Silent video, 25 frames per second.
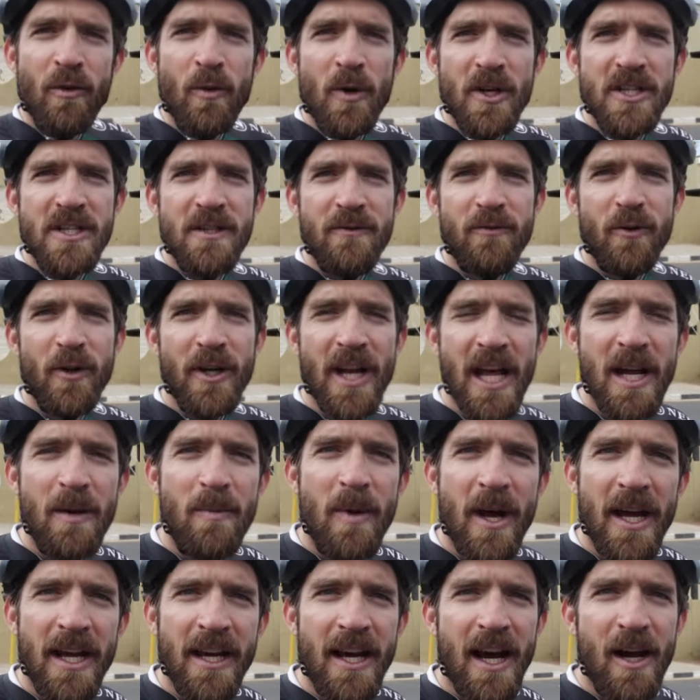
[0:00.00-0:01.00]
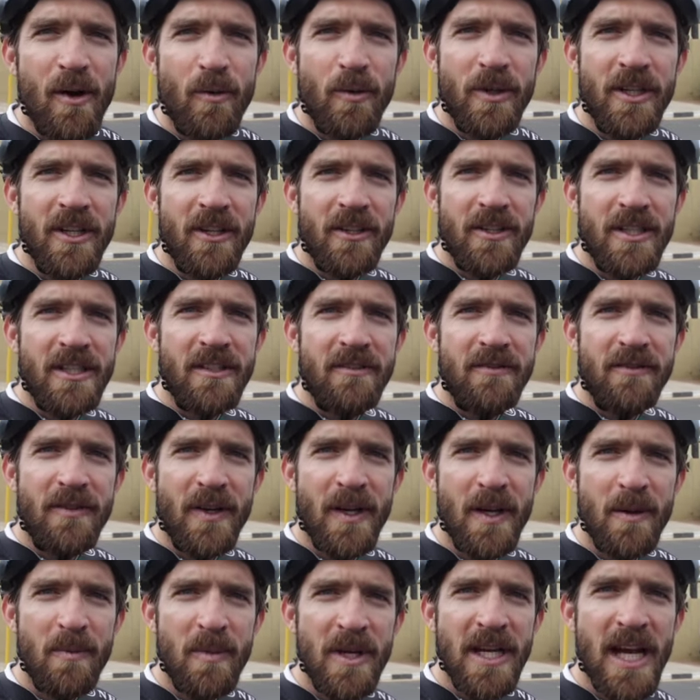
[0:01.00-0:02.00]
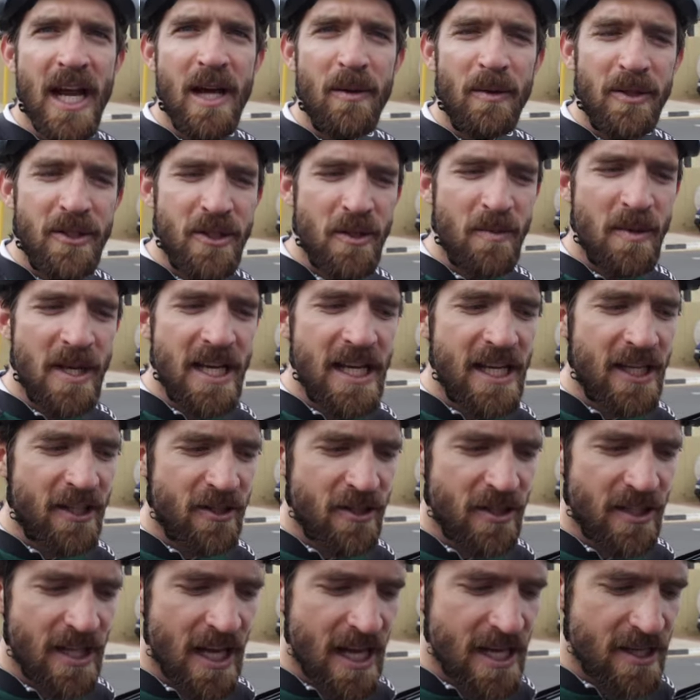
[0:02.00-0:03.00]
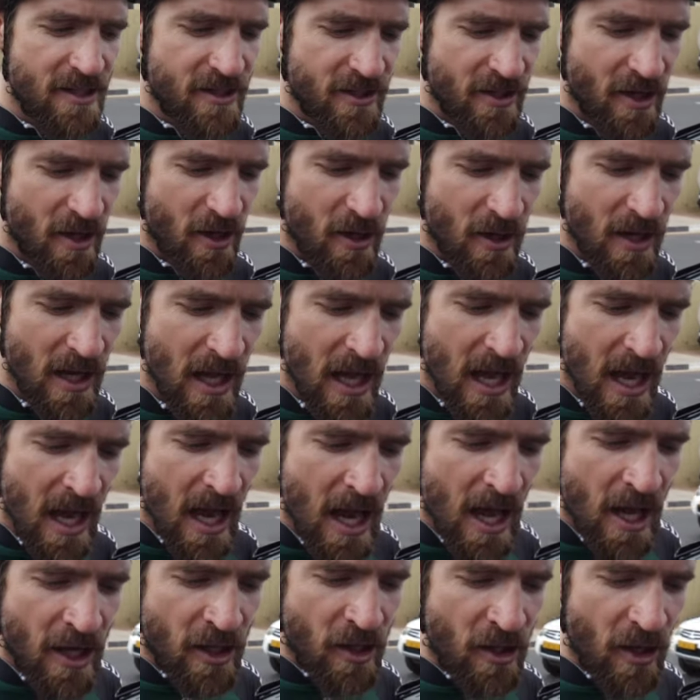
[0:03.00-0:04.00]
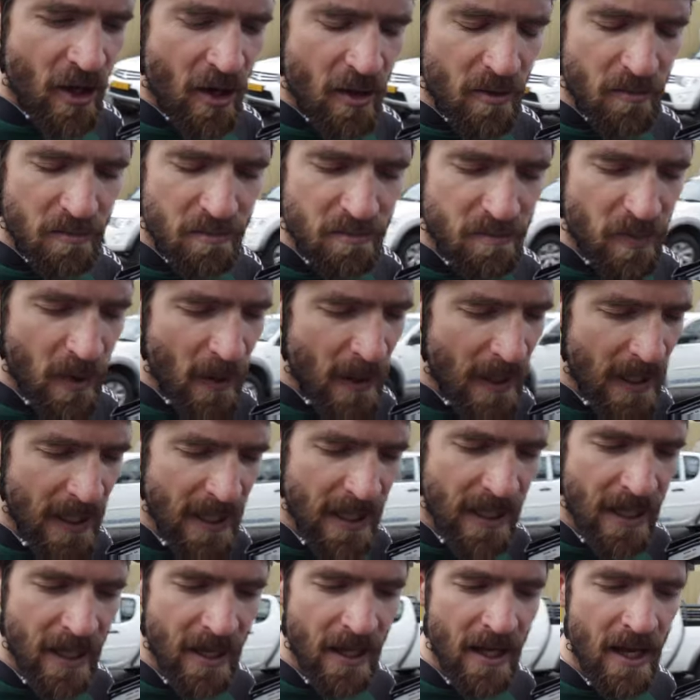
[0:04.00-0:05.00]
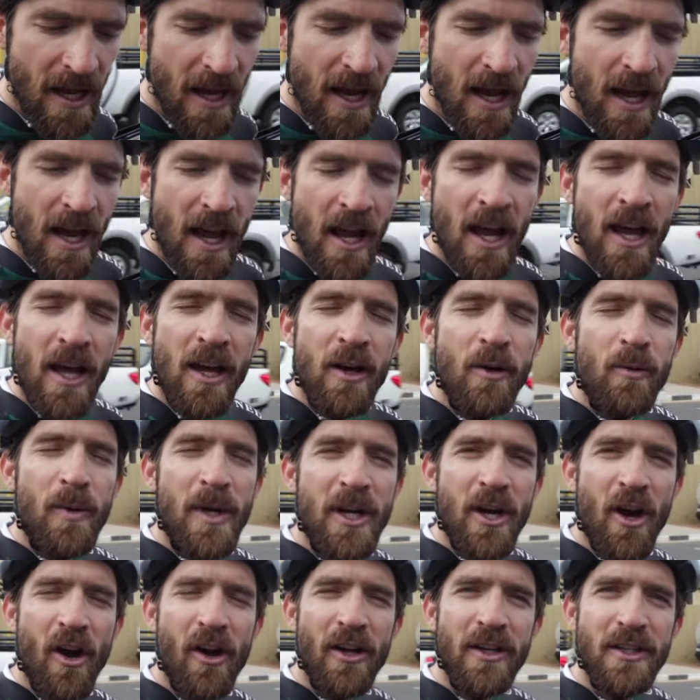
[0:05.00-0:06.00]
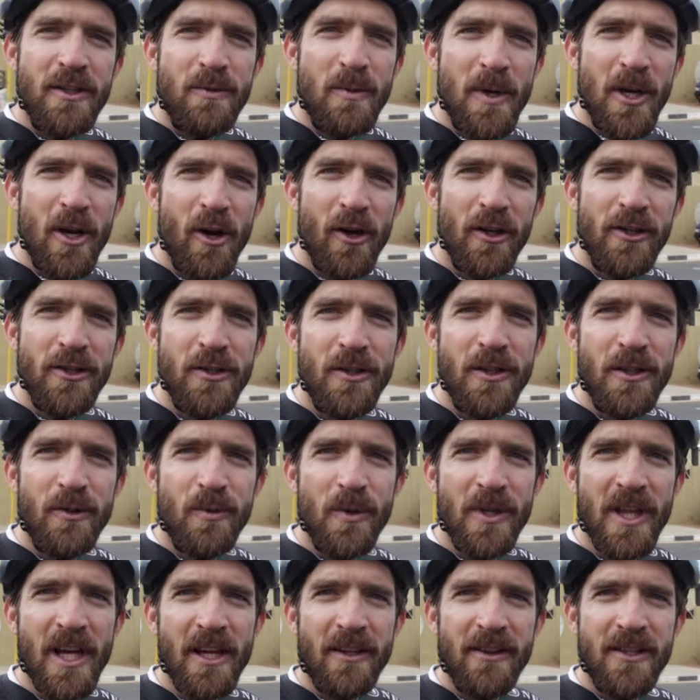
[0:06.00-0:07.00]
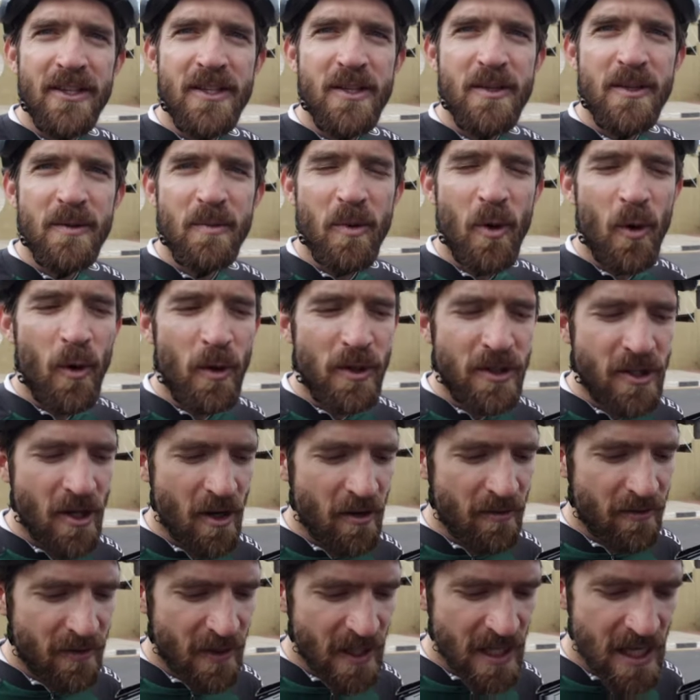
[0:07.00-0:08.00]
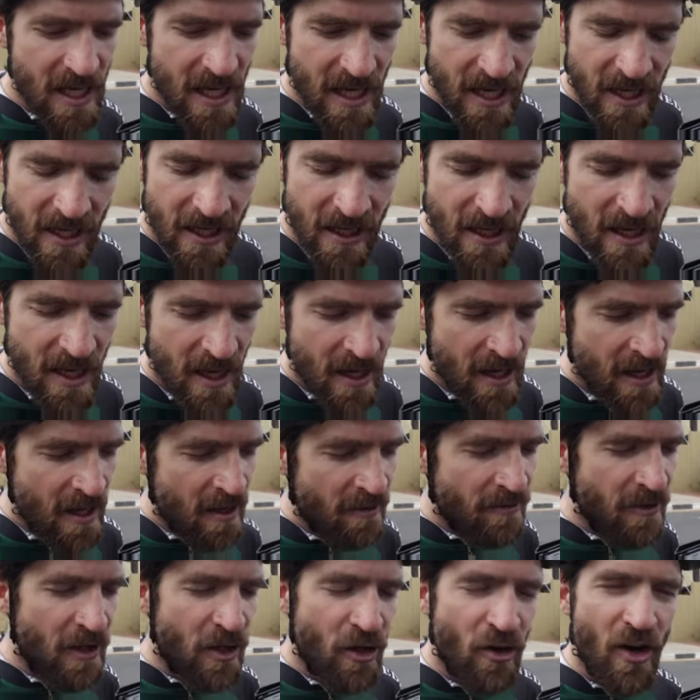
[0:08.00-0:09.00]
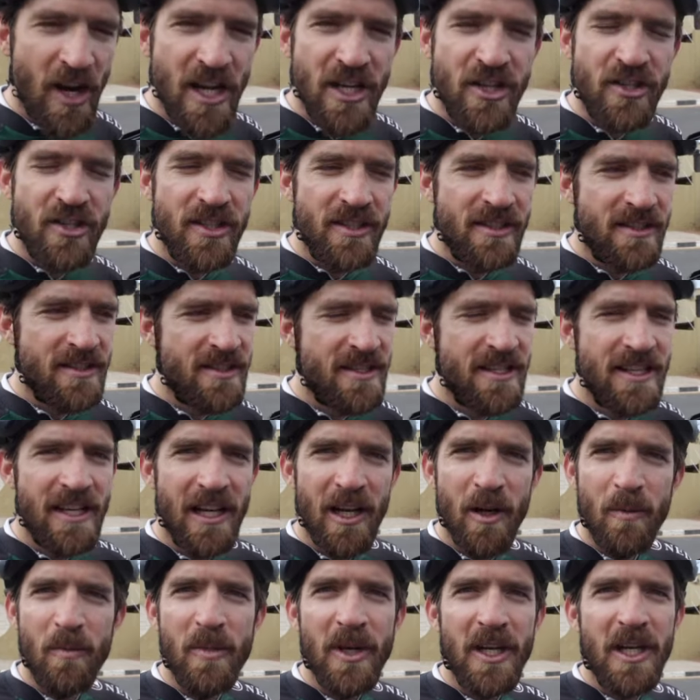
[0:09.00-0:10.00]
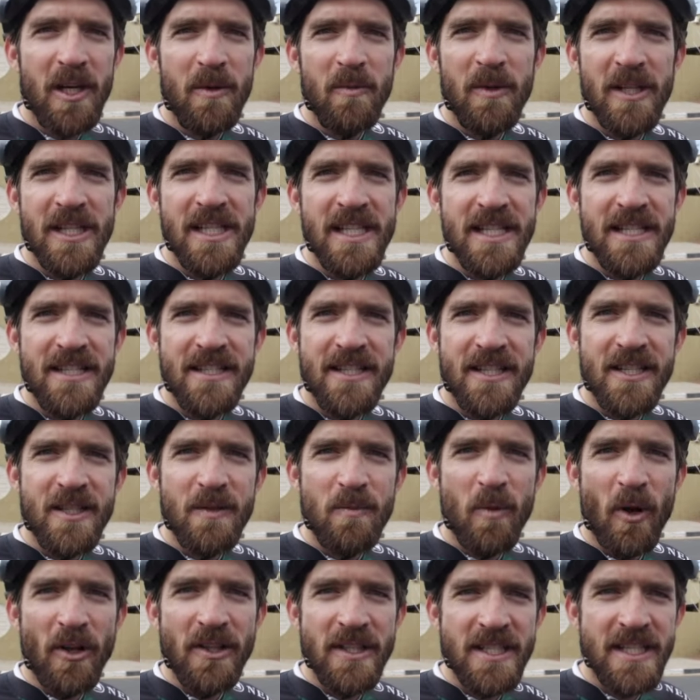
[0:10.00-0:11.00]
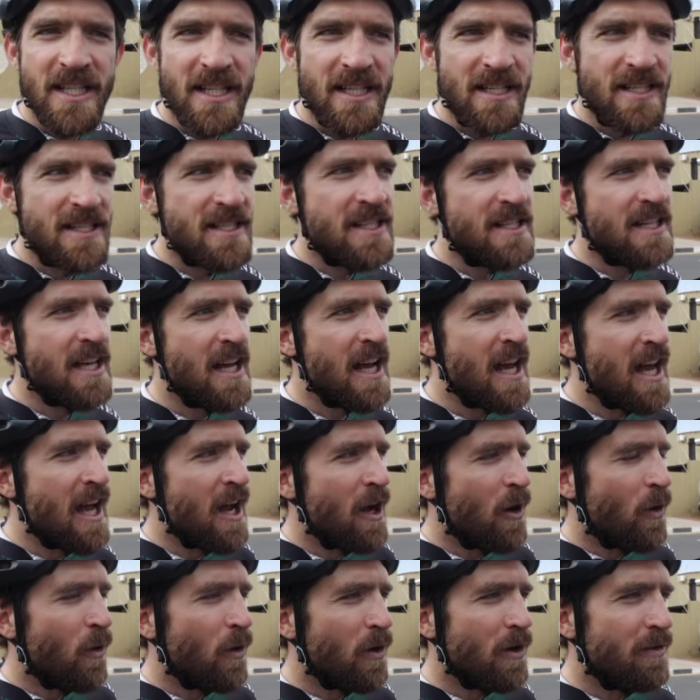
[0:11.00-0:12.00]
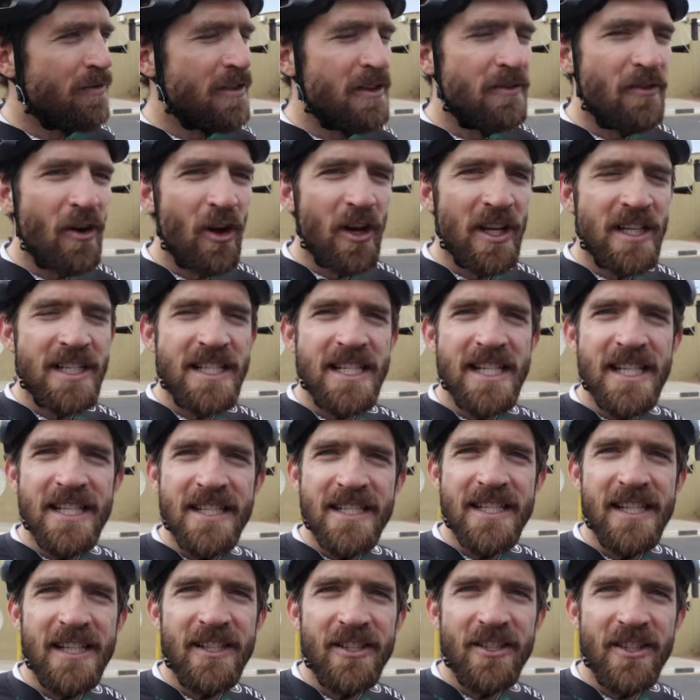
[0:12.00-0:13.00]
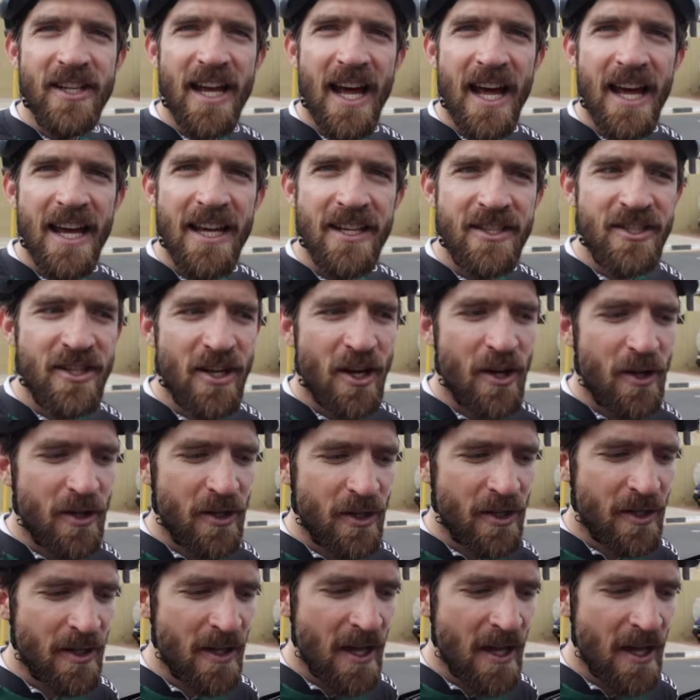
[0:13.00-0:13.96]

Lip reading: it wasn't for Nedbank, I would not have been able to be here today. So, you know, we can't do it without the support of the federations, the Olympic committees, the sponsors, all of the volunteers here today. So,